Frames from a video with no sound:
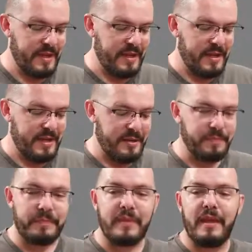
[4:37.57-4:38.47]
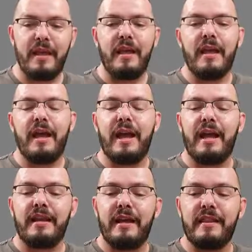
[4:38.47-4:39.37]
And
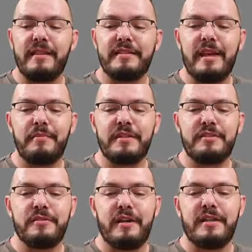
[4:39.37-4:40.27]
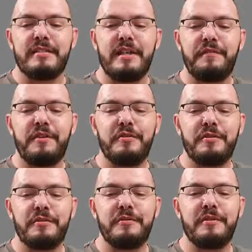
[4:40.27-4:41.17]
the same as Unias, if you
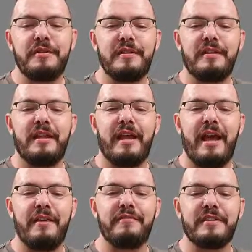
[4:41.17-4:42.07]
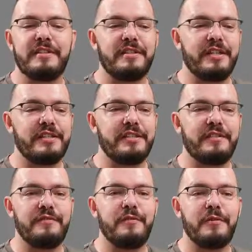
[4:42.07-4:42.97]
do have a
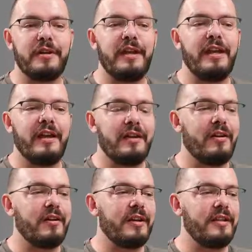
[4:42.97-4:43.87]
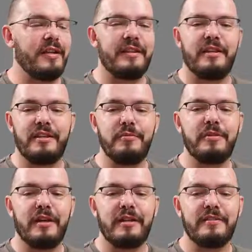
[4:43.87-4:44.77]
suggestion for an architect that you would
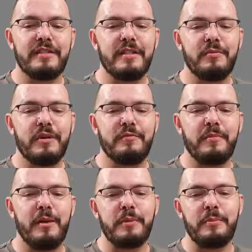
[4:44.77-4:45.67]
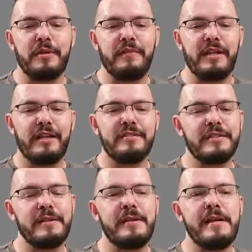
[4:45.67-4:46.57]
like to see in one of my upcoming videos,
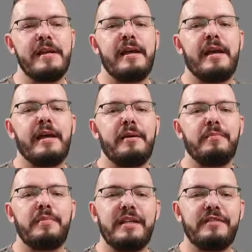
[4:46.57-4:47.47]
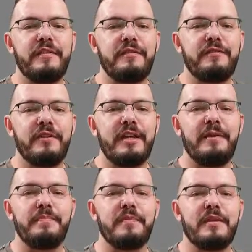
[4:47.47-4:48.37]
please feel free
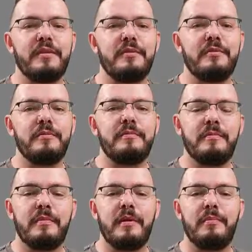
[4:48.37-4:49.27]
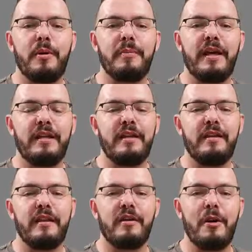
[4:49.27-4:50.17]
to pop that in
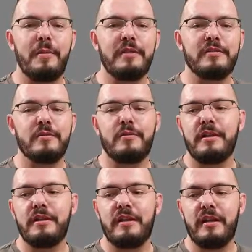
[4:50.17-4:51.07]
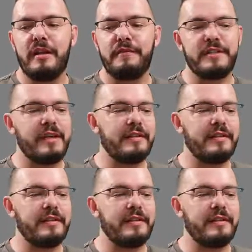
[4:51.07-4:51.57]
the comments or in the live chat.